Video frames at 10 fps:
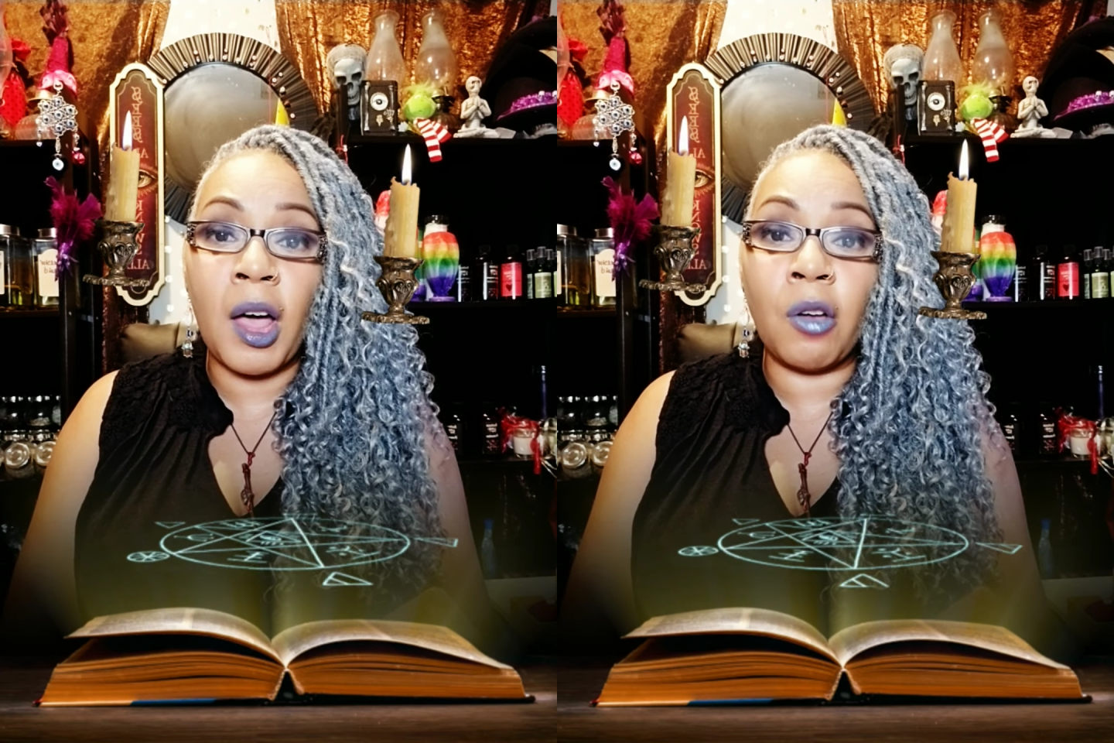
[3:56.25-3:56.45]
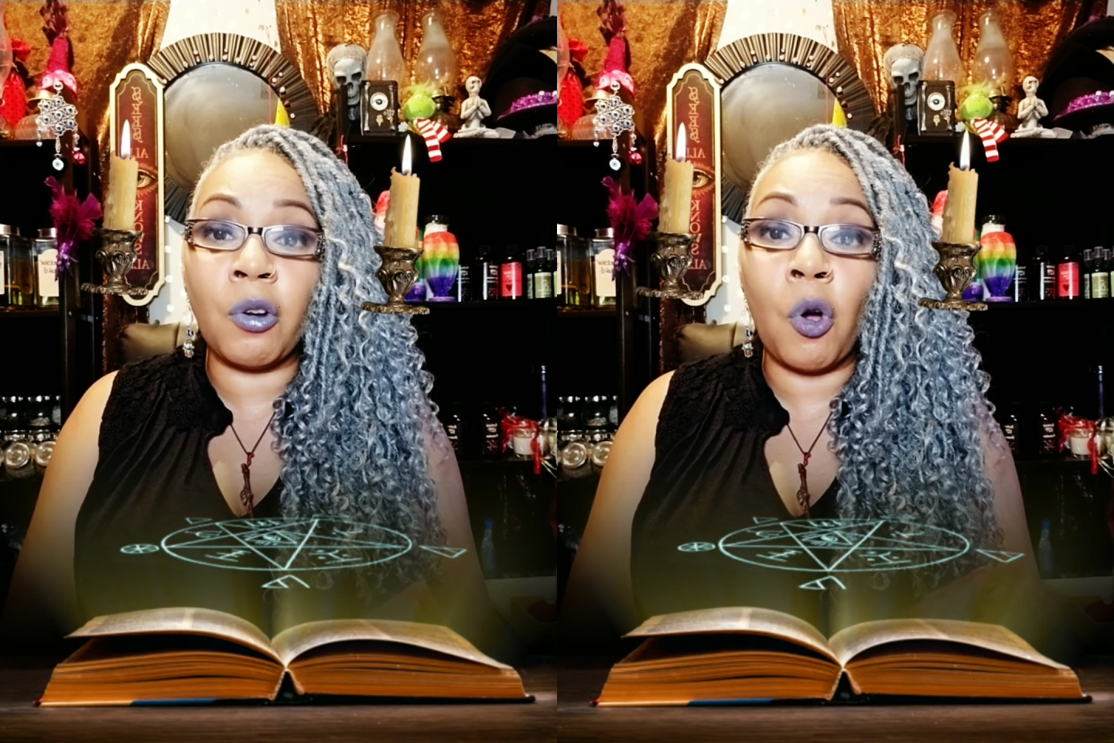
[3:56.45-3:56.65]

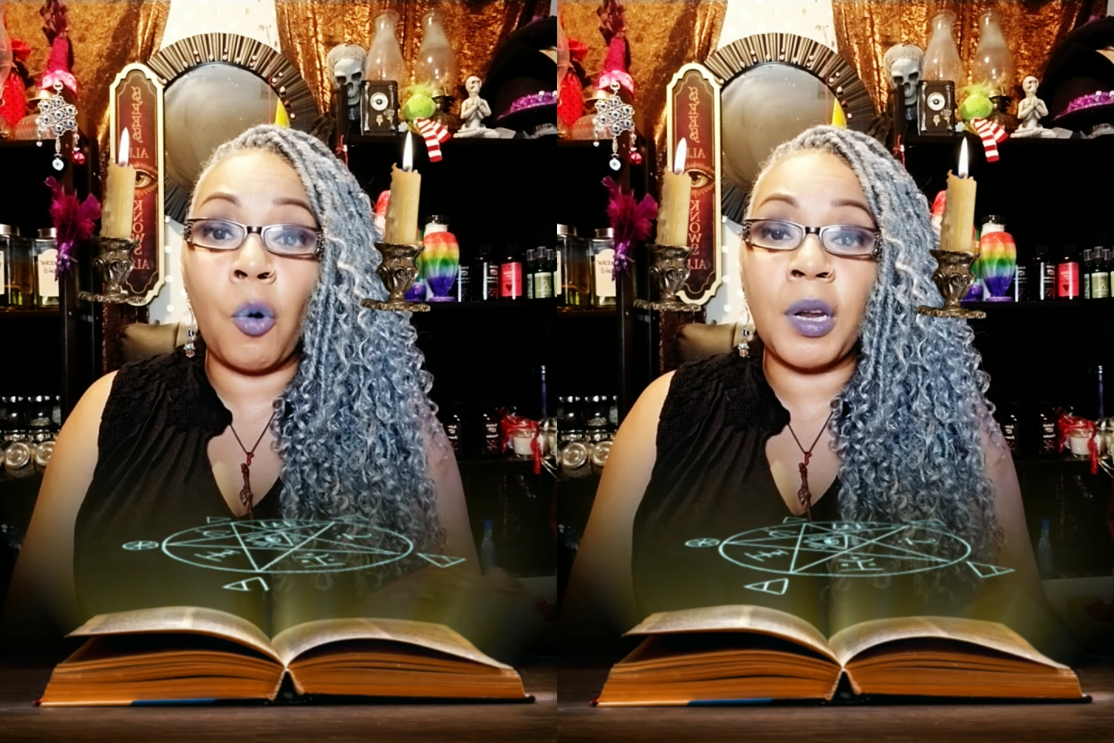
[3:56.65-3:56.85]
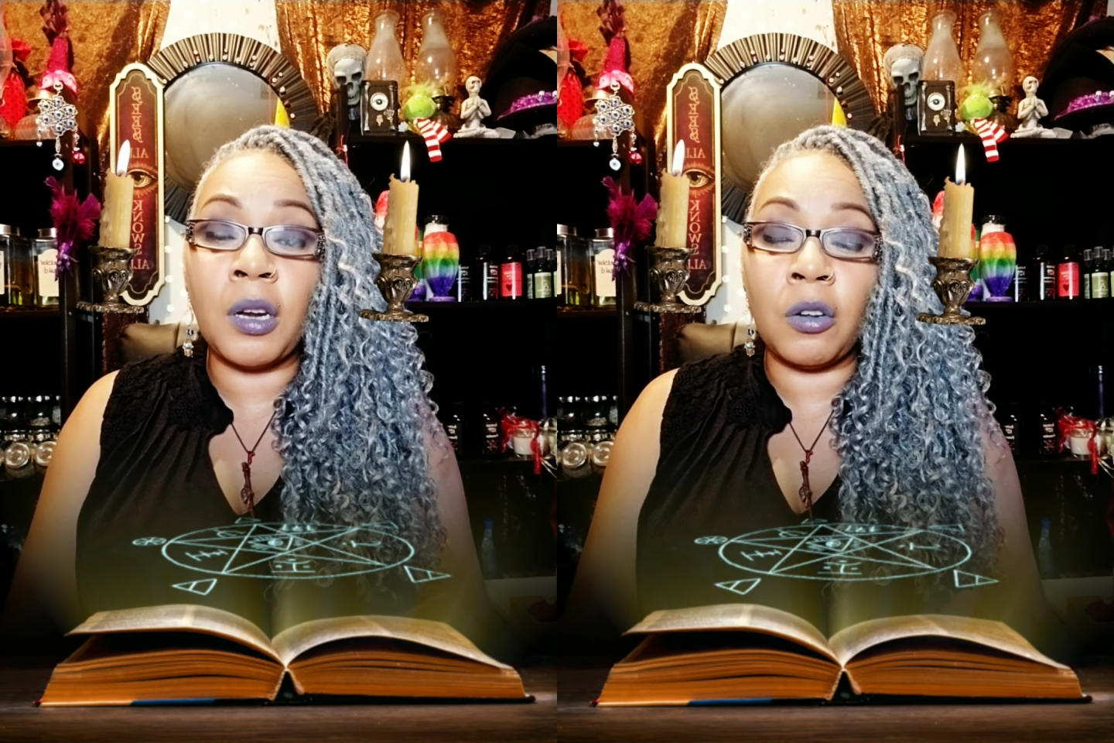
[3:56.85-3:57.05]
out or
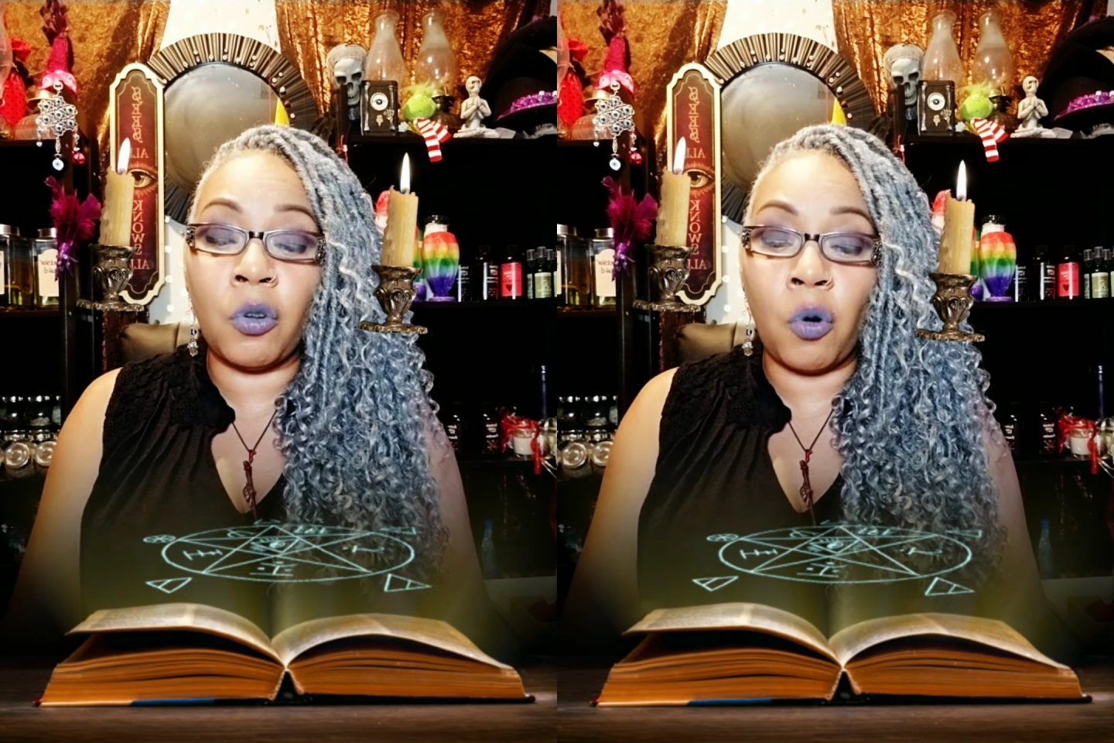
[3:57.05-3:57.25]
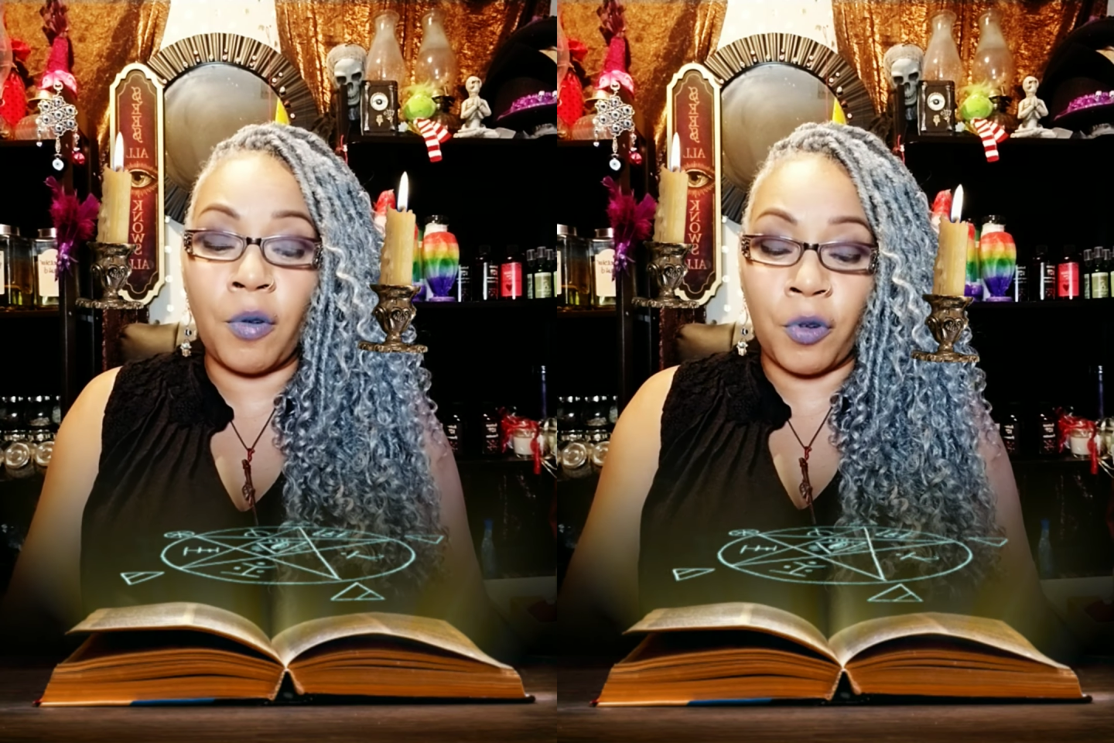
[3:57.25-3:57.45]
opening a
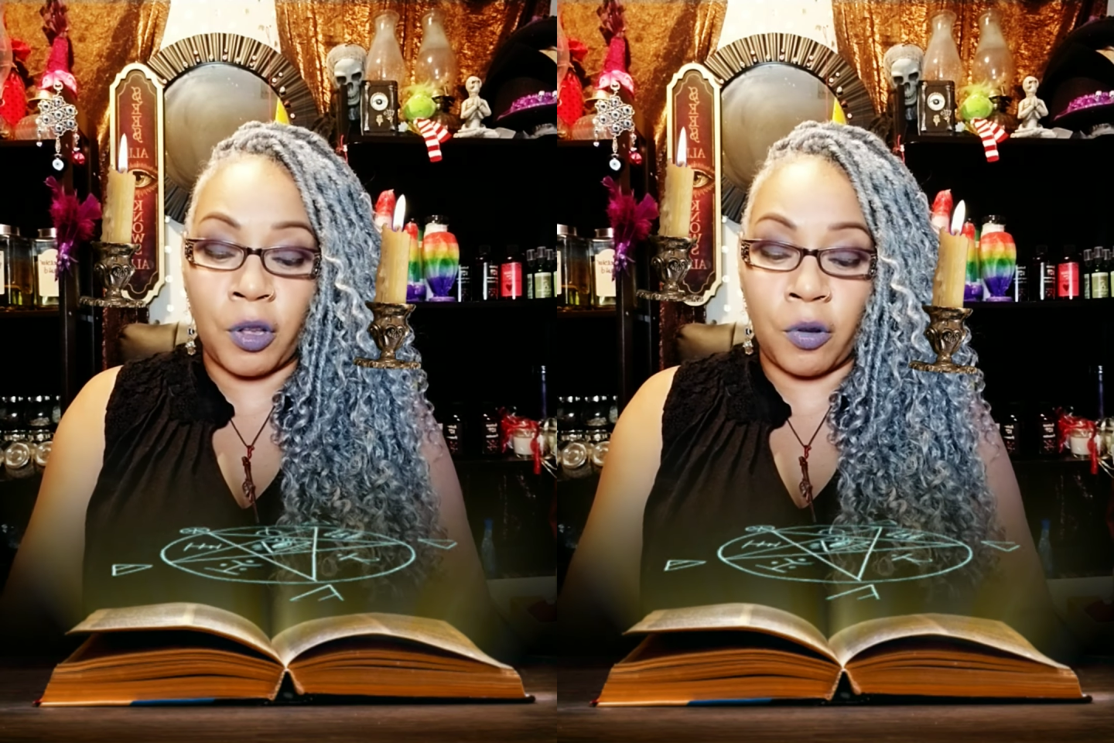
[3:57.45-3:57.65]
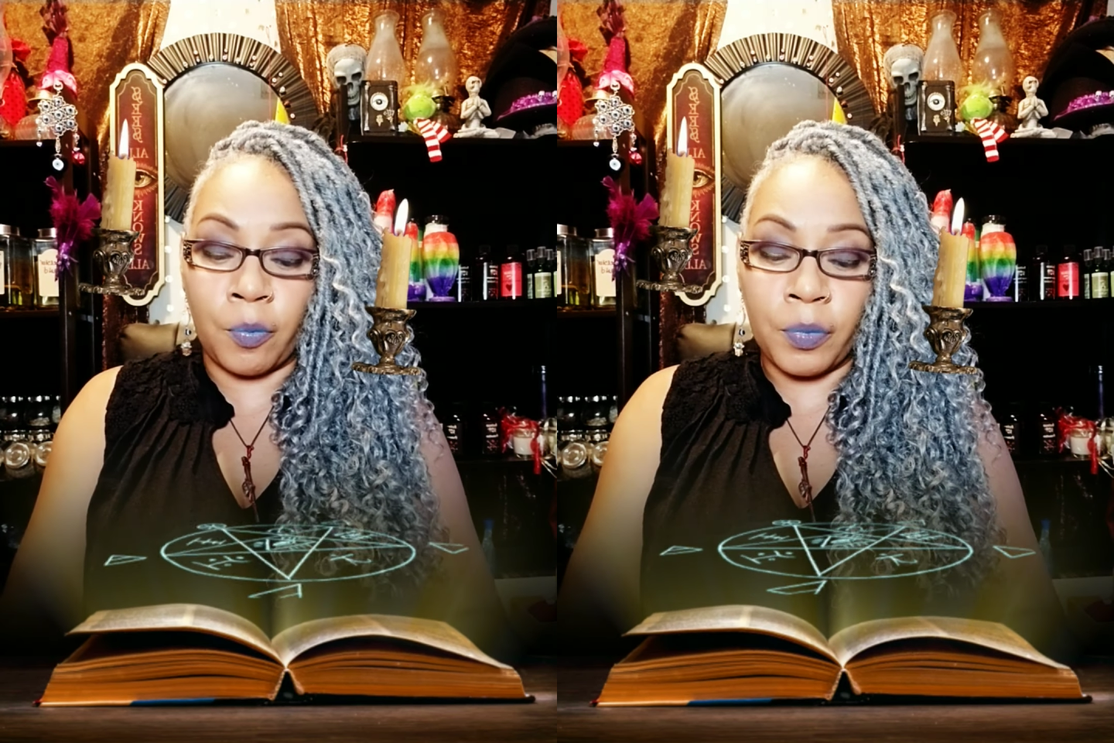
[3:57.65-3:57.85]
door for
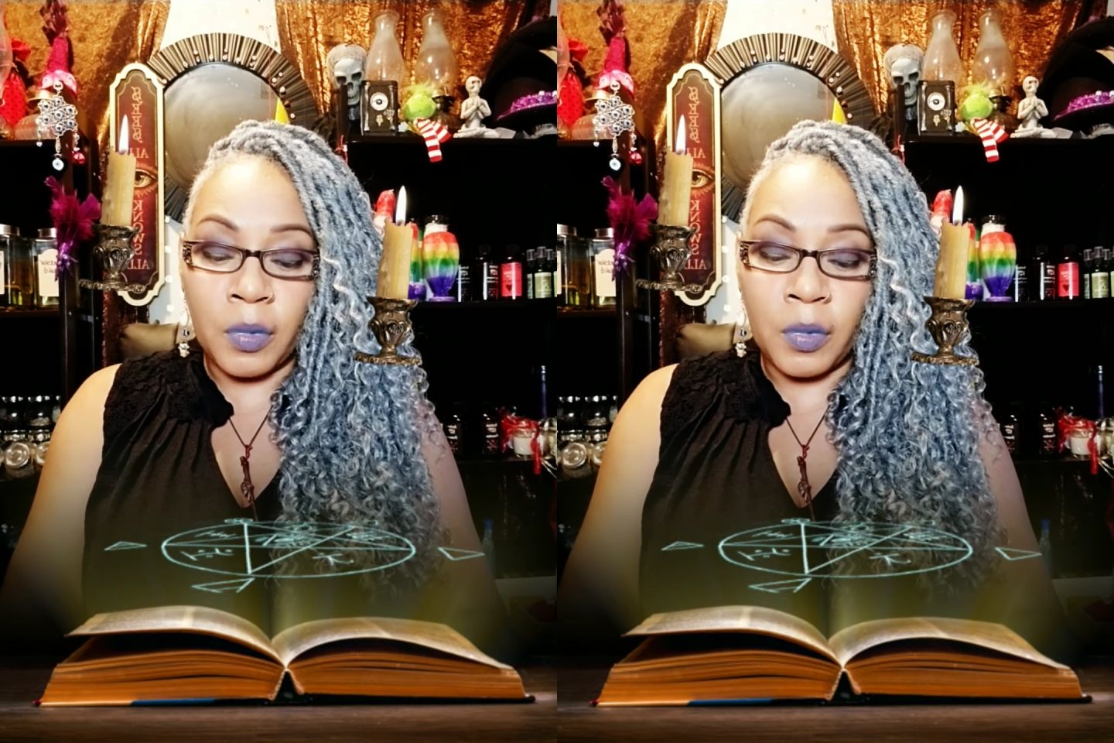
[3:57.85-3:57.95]
you.